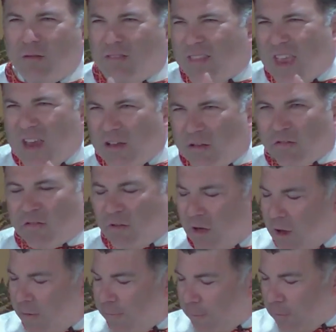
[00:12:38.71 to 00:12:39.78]
things
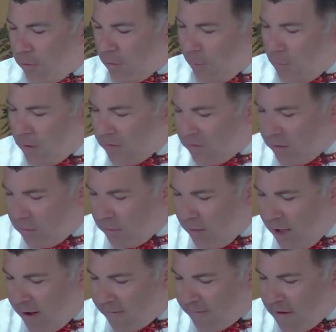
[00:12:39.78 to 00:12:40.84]
for the ones that you
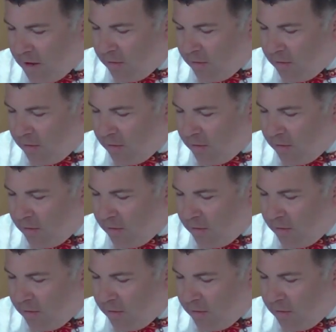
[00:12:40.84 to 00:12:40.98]
love.